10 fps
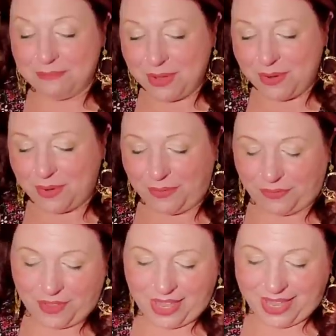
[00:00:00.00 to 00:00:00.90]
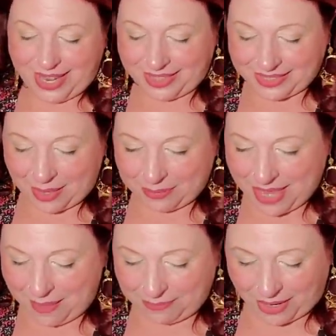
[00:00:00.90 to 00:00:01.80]
move in
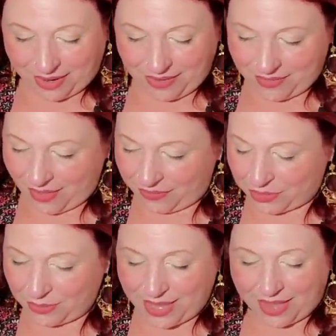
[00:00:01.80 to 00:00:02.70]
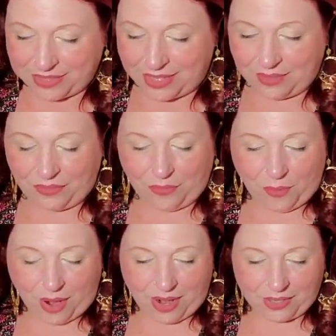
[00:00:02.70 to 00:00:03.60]
September of
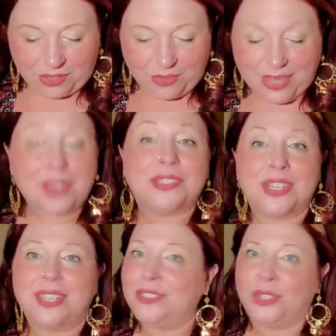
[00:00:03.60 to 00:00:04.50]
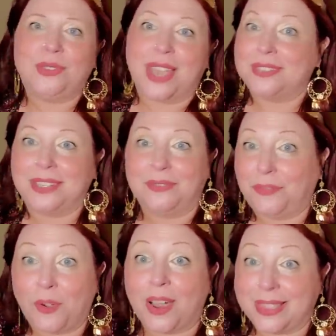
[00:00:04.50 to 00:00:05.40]
2004, 2000,
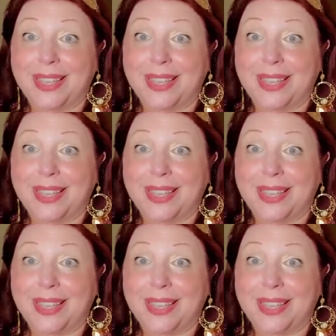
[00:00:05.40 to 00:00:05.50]
2004,